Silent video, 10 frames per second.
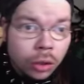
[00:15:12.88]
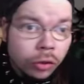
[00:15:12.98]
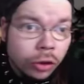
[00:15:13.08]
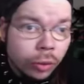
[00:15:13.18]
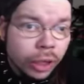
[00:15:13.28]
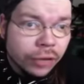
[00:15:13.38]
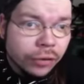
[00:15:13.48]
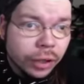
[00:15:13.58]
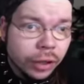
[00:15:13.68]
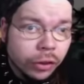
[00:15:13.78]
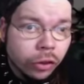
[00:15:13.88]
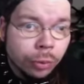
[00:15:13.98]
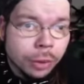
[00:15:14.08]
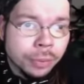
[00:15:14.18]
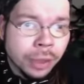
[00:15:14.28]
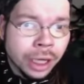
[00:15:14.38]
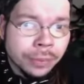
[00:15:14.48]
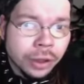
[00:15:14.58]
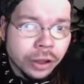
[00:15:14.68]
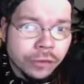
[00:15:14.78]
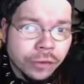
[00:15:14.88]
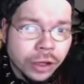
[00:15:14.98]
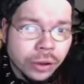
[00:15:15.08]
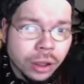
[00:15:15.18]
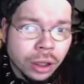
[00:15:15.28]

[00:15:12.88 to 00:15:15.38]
Still waiting for that stupid Pipe Thoughts video to